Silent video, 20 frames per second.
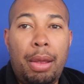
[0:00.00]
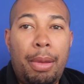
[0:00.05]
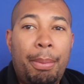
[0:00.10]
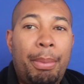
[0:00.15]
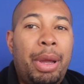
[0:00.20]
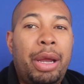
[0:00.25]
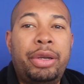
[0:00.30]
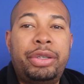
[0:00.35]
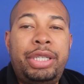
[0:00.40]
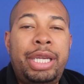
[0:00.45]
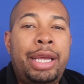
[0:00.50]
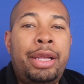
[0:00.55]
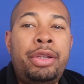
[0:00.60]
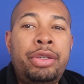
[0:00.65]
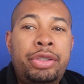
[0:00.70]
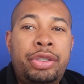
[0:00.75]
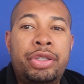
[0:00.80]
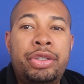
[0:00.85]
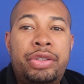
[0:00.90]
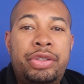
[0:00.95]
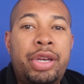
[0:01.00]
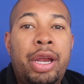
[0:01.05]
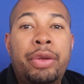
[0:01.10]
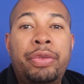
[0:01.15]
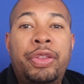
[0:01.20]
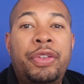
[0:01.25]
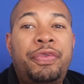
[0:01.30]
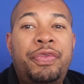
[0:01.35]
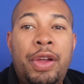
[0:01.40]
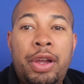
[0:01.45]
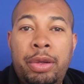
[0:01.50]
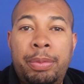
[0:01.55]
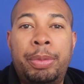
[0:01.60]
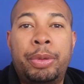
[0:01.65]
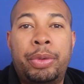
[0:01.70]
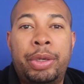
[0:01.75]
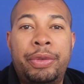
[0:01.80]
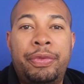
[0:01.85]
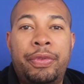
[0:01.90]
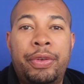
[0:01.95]
Martell should start the fuck
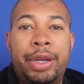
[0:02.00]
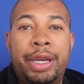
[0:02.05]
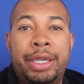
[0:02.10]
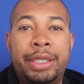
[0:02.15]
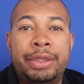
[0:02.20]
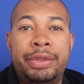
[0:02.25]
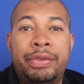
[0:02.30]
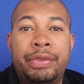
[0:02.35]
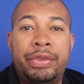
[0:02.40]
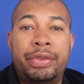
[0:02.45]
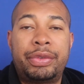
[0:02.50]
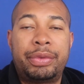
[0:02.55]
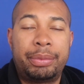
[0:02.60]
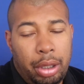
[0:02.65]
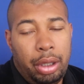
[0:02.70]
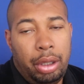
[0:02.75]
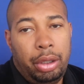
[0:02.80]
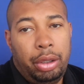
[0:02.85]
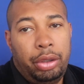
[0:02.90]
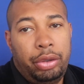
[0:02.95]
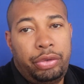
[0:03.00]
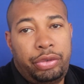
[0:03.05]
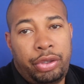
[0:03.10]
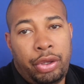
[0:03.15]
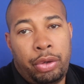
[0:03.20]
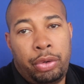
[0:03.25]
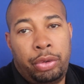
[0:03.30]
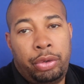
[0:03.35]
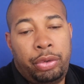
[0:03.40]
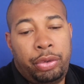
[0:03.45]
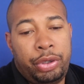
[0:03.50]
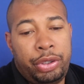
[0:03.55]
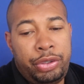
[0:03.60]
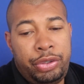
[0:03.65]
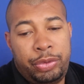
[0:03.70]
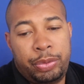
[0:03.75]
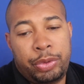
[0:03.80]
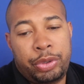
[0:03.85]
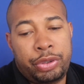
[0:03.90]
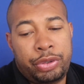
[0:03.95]
boyfriends. So
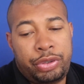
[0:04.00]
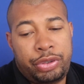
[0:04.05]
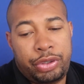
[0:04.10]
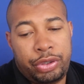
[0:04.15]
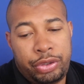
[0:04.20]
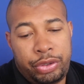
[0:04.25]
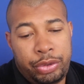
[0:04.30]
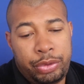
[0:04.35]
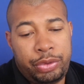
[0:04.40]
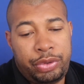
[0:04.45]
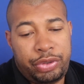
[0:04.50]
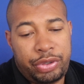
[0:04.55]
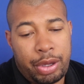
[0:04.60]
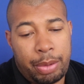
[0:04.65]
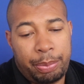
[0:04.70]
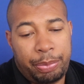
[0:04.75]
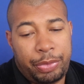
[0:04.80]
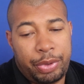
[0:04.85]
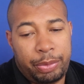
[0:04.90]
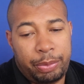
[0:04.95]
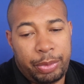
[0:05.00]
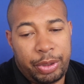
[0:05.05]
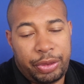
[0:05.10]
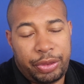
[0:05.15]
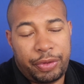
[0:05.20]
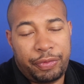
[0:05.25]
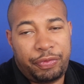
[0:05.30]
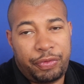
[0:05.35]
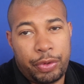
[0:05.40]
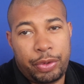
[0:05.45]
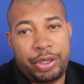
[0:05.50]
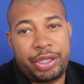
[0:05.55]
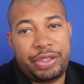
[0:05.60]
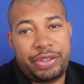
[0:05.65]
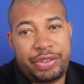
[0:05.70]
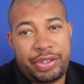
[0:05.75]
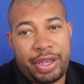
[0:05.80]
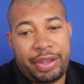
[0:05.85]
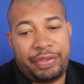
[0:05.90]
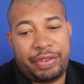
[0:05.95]
Chris wants to do something with the
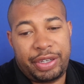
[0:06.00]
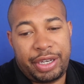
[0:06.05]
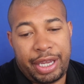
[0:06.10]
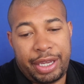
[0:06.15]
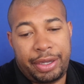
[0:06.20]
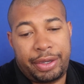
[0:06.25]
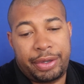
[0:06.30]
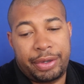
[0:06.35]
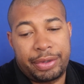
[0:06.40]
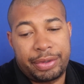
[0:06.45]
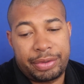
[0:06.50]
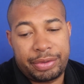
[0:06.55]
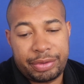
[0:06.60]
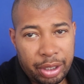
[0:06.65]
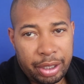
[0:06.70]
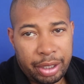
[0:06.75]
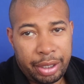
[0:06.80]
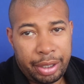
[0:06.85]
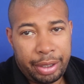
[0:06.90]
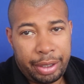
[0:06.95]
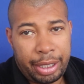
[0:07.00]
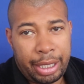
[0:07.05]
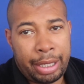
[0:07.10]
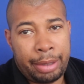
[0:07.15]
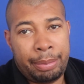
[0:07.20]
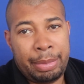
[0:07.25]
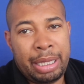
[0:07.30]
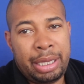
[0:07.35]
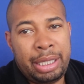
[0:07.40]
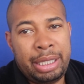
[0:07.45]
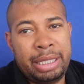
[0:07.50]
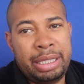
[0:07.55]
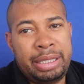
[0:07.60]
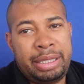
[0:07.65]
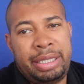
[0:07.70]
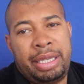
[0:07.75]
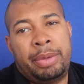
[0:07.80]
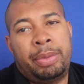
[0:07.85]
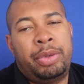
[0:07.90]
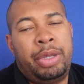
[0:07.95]
47 acres. And Melody
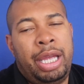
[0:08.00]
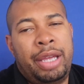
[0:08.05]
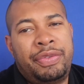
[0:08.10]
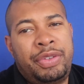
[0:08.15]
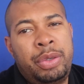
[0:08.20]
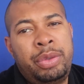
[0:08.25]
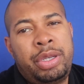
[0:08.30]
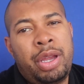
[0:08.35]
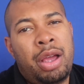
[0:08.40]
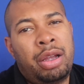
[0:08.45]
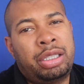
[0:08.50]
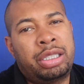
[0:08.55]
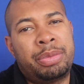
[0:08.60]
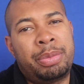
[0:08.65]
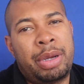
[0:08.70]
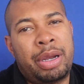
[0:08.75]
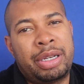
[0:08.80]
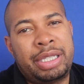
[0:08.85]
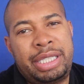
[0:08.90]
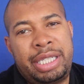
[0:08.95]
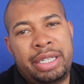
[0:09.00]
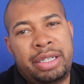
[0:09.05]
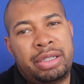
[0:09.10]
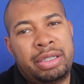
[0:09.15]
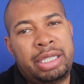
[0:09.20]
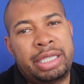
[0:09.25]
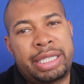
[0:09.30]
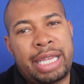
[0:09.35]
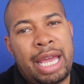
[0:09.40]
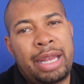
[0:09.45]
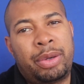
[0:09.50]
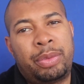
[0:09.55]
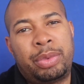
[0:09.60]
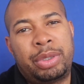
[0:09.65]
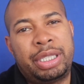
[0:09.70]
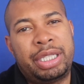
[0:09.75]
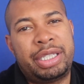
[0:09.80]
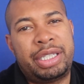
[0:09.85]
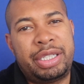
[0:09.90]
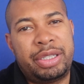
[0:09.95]
said, well, have you talked to Martell? Because I don't
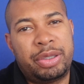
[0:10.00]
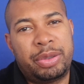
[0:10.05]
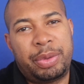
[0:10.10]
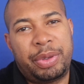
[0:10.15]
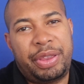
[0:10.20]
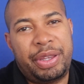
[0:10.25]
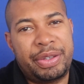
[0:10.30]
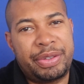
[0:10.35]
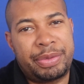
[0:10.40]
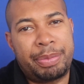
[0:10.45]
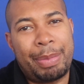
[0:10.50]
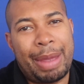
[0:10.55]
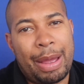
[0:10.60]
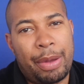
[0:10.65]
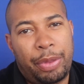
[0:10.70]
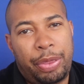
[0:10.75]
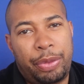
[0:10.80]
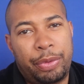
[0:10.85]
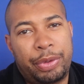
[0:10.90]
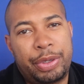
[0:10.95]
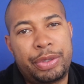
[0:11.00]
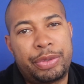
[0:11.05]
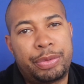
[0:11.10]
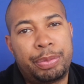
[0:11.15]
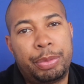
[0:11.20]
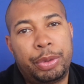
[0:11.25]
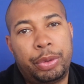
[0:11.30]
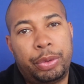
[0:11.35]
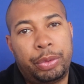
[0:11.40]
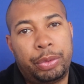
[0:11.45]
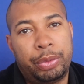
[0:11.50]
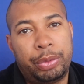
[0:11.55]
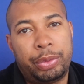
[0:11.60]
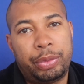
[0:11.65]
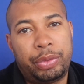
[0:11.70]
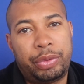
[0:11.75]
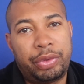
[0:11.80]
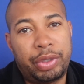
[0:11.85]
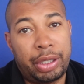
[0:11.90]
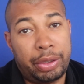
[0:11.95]
want to deal with his mouth or his
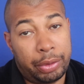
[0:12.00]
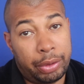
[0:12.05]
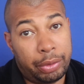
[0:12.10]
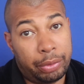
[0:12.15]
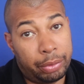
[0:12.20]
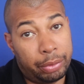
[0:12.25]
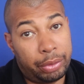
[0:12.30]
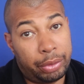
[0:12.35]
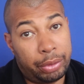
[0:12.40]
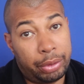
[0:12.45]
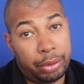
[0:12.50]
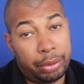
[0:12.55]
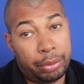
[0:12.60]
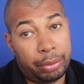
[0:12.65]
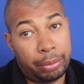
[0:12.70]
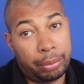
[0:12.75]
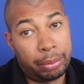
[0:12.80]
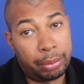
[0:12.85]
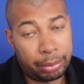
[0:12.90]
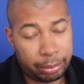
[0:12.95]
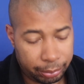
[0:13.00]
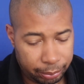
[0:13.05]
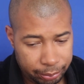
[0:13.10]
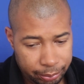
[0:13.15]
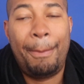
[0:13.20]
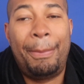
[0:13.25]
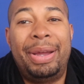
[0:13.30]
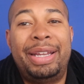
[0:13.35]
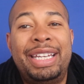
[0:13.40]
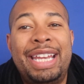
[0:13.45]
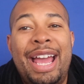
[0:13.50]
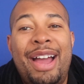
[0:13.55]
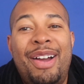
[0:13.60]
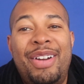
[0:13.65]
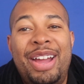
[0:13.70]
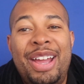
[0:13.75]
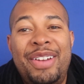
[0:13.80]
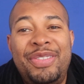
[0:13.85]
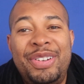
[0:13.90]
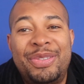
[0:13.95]
moods. And neither do you. But now
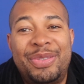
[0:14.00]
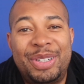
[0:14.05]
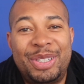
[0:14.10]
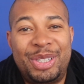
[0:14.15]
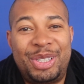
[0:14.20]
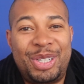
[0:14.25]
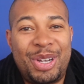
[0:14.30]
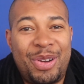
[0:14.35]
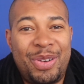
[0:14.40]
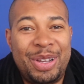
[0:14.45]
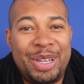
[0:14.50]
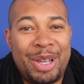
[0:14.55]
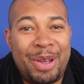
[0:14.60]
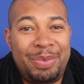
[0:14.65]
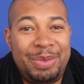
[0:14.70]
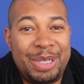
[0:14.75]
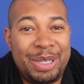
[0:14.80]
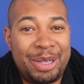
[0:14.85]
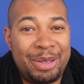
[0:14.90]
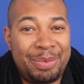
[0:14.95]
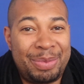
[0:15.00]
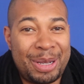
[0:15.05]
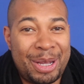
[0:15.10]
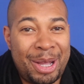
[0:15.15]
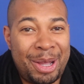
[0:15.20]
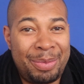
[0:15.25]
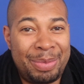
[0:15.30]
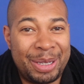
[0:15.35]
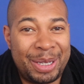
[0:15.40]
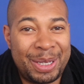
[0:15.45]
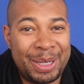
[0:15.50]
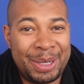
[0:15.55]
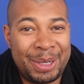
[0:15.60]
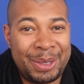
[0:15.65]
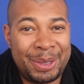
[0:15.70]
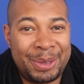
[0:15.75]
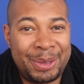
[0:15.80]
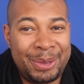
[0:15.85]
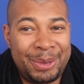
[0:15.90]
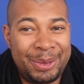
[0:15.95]
everyone's showing up to the
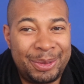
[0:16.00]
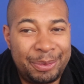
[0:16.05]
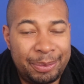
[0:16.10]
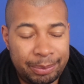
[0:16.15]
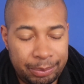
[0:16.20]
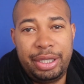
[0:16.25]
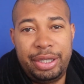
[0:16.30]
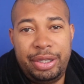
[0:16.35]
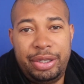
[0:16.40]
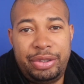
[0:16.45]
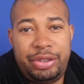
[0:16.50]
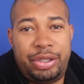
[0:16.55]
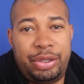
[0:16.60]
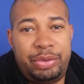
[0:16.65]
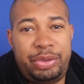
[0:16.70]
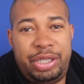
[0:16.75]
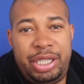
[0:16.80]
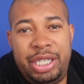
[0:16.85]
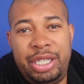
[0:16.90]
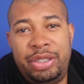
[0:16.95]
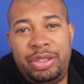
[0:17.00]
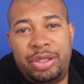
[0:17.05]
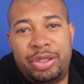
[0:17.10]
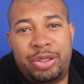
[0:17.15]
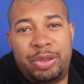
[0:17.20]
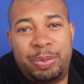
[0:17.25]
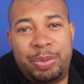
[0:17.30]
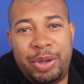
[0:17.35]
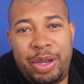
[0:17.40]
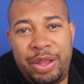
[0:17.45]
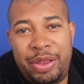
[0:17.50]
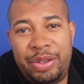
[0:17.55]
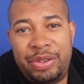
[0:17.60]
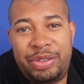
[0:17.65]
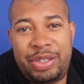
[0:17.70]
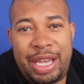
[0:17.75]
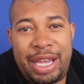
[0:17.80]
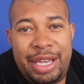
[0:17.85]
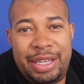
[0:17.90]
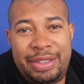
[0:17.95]
barbecue. So Tisha's
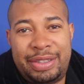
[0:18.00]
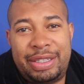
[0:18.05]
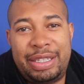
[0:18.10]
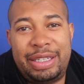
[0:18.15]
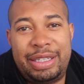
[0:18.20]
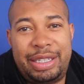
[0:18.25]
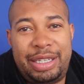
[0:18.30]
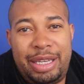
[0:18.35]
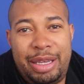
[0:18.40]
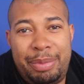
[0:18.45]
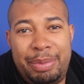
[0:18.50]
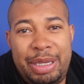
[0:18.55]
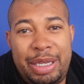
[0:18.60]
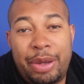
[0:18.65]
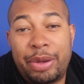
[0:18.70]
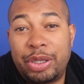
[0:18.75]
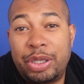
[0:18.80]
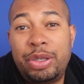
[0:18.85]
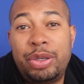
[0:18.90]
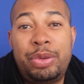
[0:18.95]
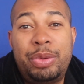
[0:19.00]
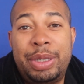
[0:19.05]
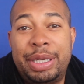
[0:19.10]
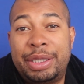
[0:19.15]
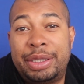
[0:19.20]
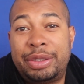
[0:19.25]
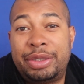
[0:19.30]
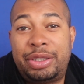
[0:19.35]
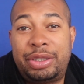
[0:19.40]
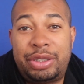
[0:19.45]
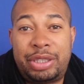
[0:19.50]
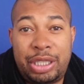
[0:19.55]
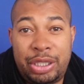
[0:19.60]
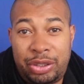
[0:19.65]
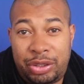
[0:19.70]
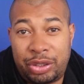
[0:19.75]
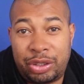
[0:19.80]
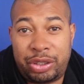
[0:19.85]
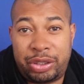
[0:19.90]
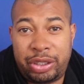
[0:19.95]
brother's asking Kimmy, are you and
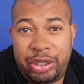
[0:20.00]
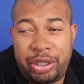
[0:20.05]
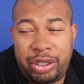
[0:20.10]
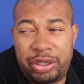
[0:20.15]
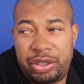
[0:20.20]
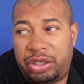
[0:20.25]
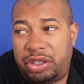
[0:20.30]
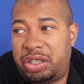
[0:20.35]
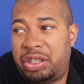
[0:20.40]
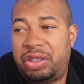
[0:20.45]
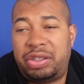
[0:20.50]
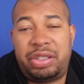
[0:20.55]
Tisha good? And she